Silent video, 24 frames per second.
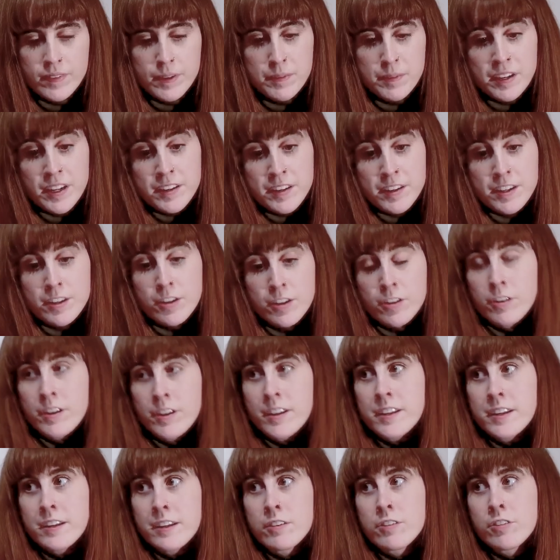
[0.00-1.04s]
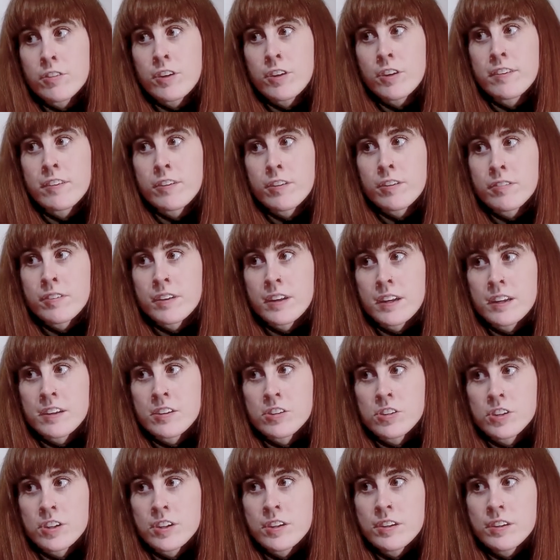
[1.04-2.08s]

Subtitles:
I did try surfing last year.